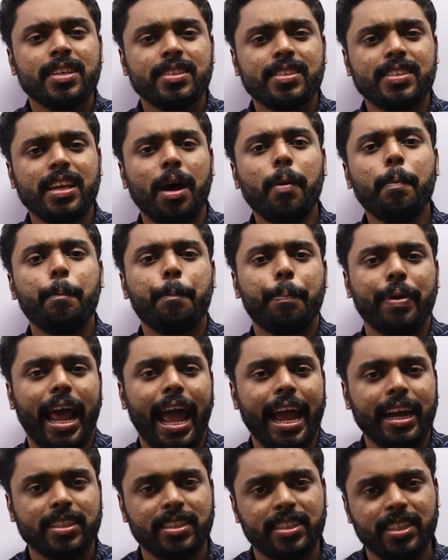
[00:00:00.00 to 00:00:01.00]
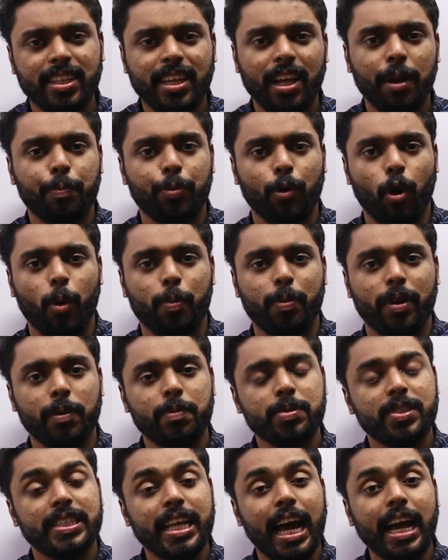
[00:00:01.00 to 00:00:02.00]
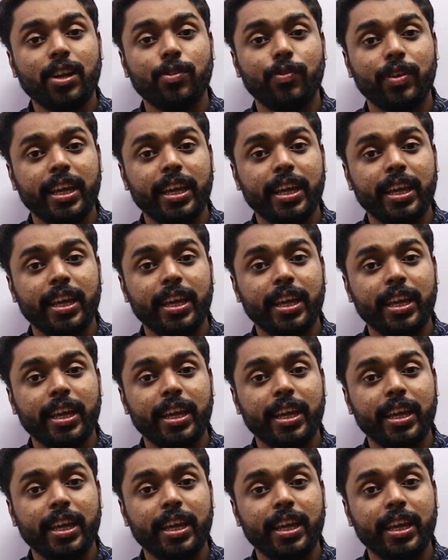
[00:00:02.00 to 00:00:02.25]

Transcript: some practical problems that